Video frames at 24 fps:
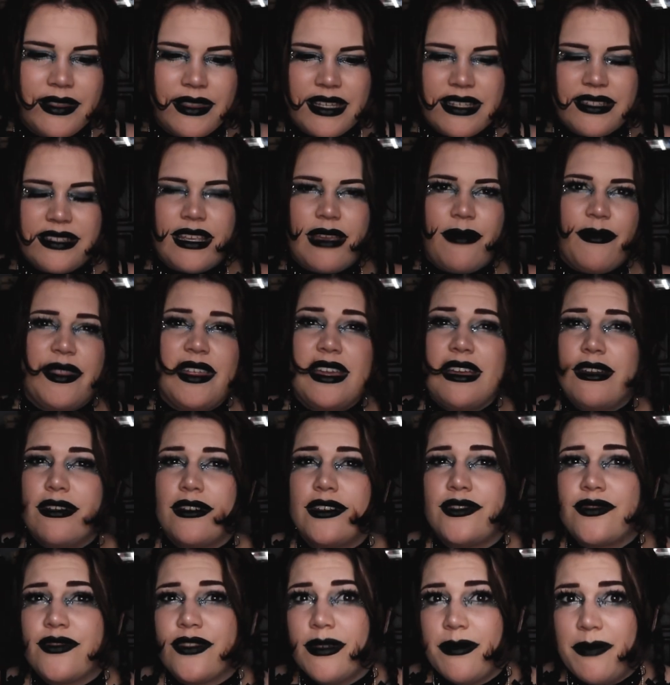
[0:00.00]
The same thing
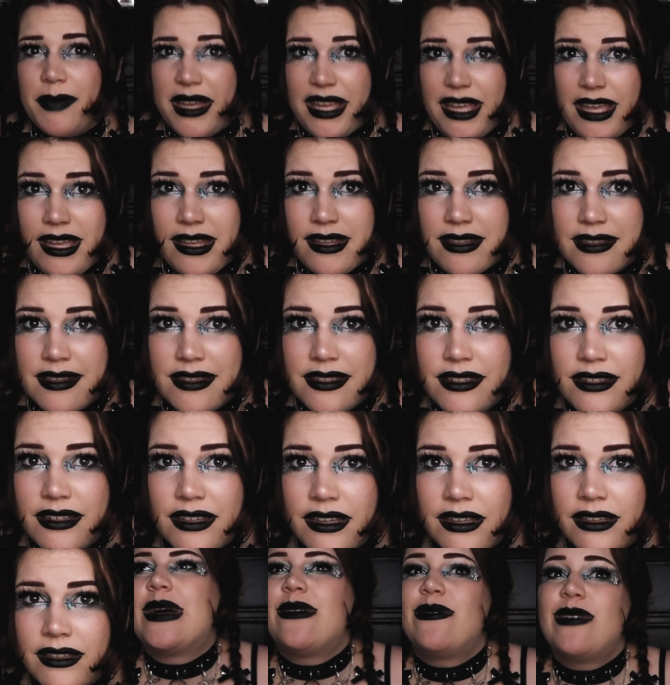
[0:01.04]
goes for pins.
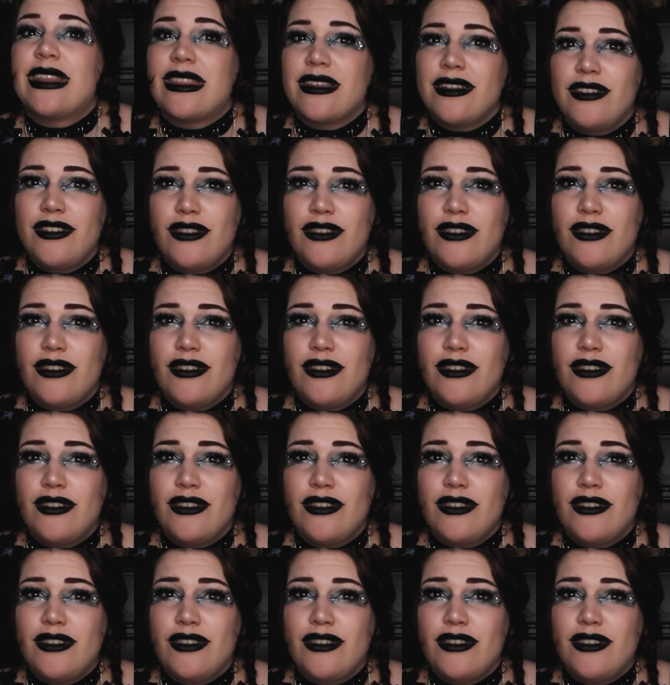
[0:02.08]
Whether